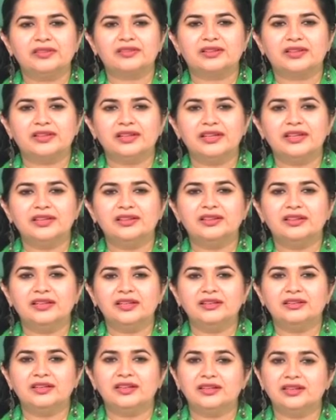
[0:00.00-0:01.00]
clean,
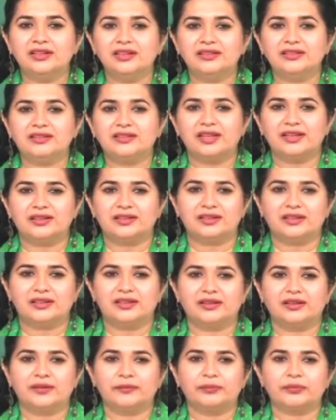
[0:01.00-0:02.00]
neat and aesthetic,
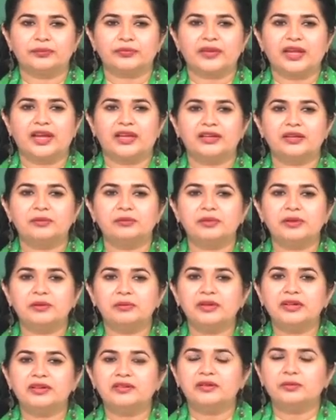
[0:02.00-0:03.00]
and
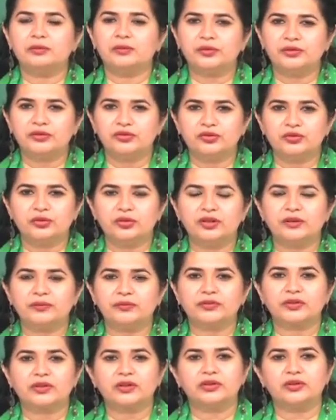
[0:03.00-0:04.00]
implements a bourgeois
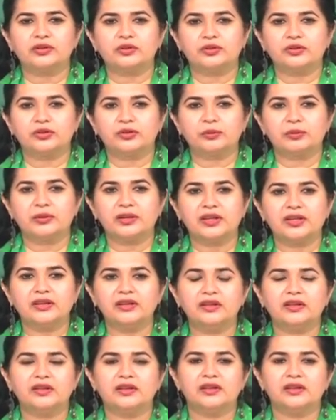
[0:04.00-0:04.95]
utopia,